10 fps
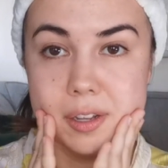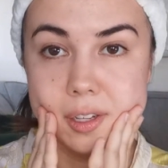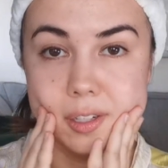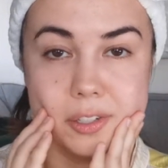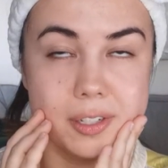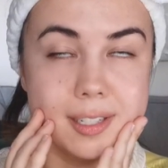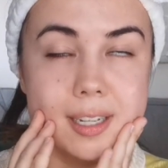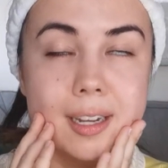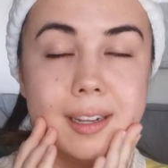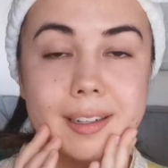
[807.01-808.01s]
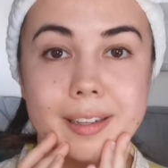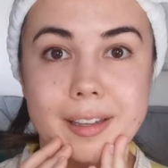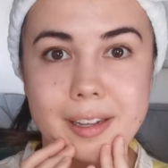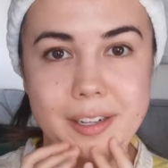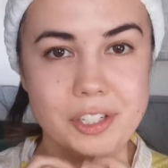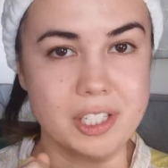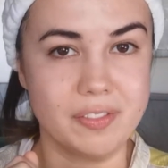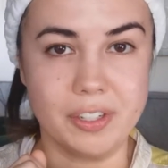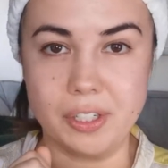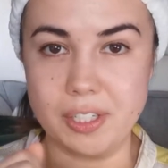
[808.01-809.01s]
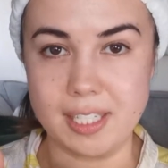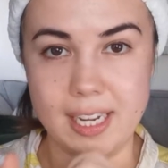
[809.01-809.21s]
you can just feel your